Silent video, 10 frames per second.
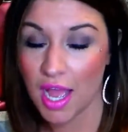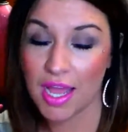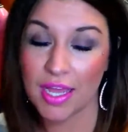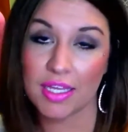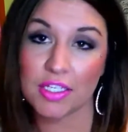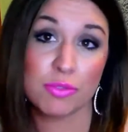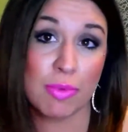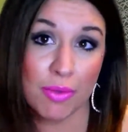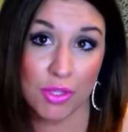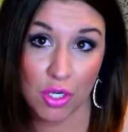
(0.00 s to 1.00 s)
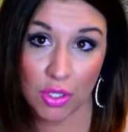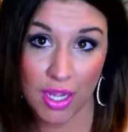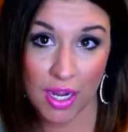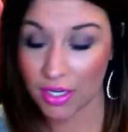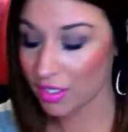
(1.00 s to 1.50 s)
I do mine with a
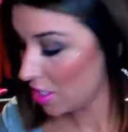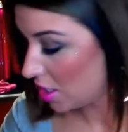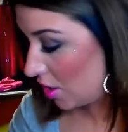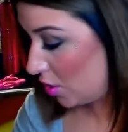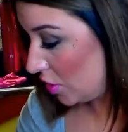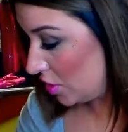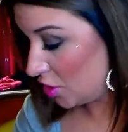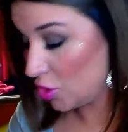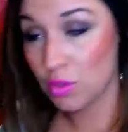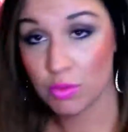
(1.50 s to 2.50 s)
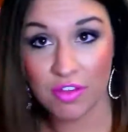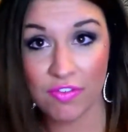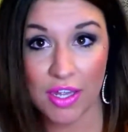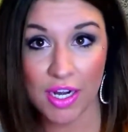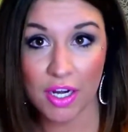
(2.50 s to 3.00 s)
curling iron. You can do it with a
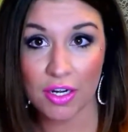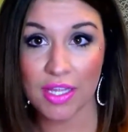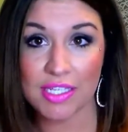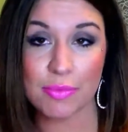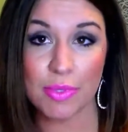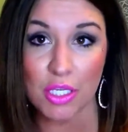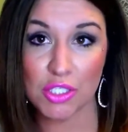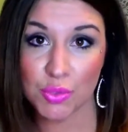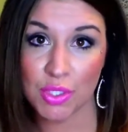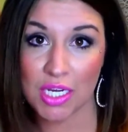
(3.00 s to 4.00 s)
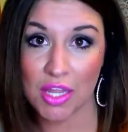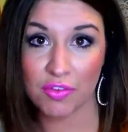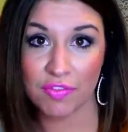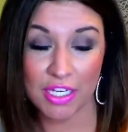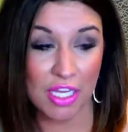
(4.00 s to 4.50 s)
flat iron. That's something I'll do in
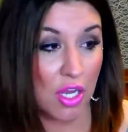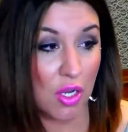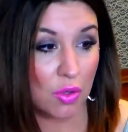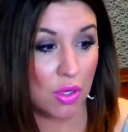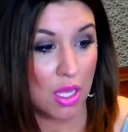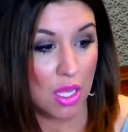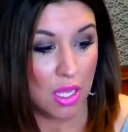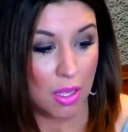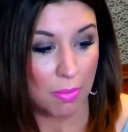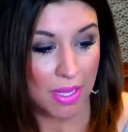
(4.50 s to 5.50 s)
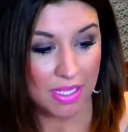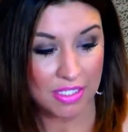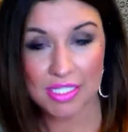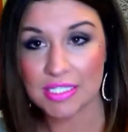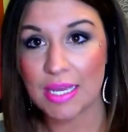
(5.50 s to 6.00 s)
another video.
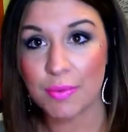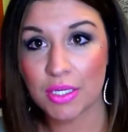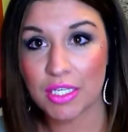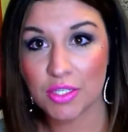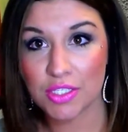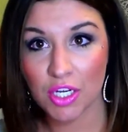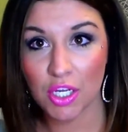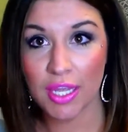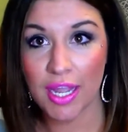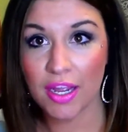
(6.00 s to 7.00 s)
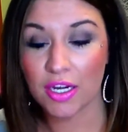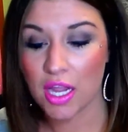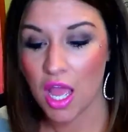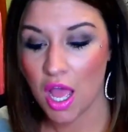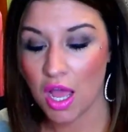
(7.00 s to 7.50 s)
But today we're gonna use a curling
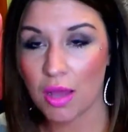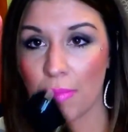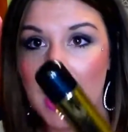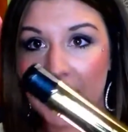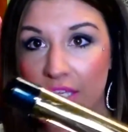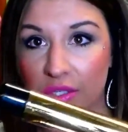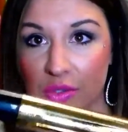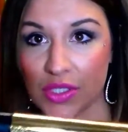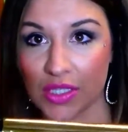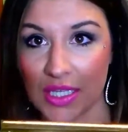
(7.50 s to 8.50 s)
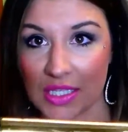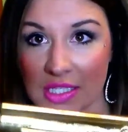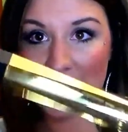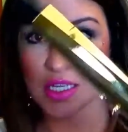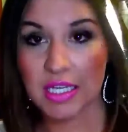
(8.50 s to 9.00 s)
iron. I use
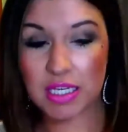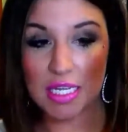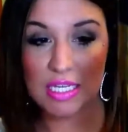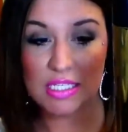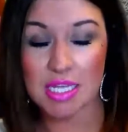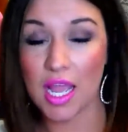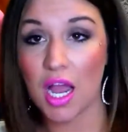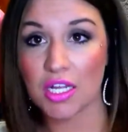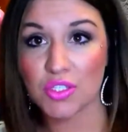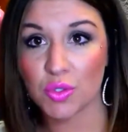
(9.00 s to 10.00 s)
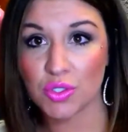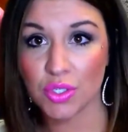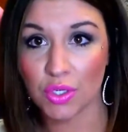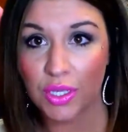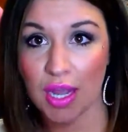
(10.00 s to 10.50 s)
this. It is a Hot
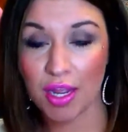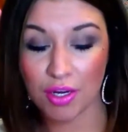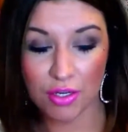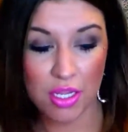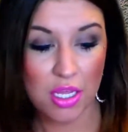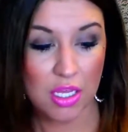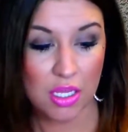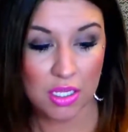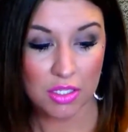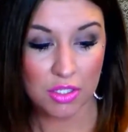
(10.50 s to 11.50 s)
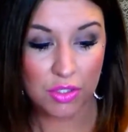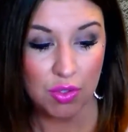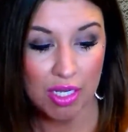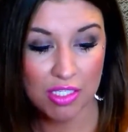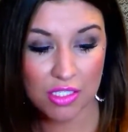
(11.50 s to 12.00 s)
Tools curling iron.
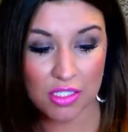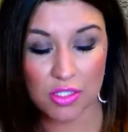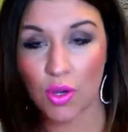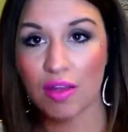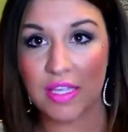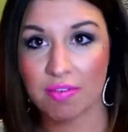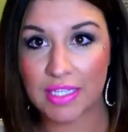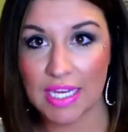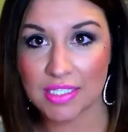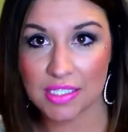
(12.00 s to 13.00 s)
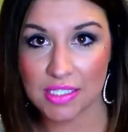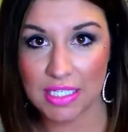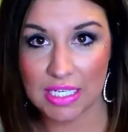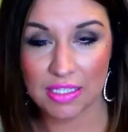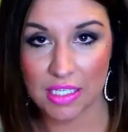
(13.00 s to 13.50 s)
You guys don't have to have a
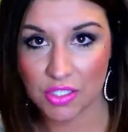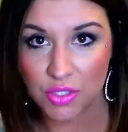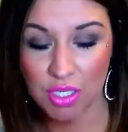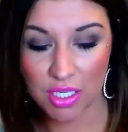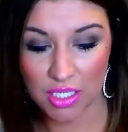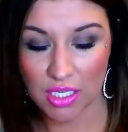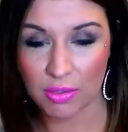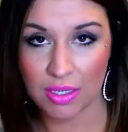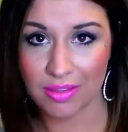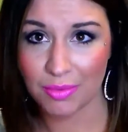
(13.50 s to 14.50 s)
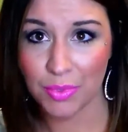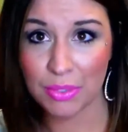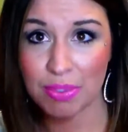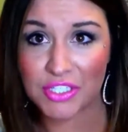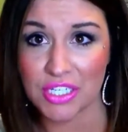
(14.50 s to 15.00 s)
license to get this. You can get it, I think,
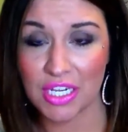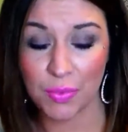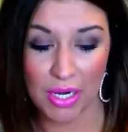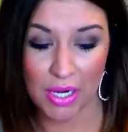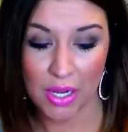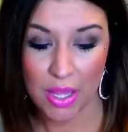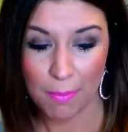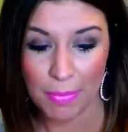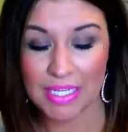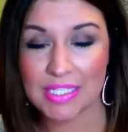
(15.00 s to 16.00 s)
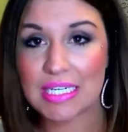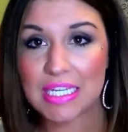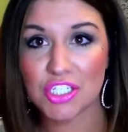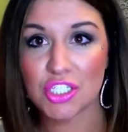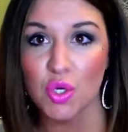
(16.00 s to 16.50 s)
pretty much anywhere. But it's
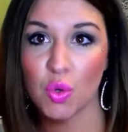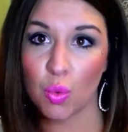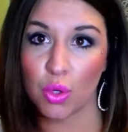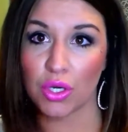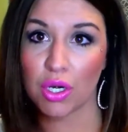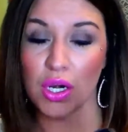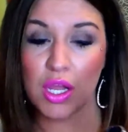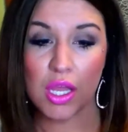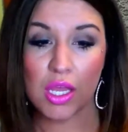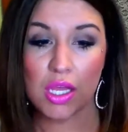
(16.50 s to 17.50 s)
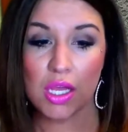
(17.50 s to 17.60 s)
1.25 inches.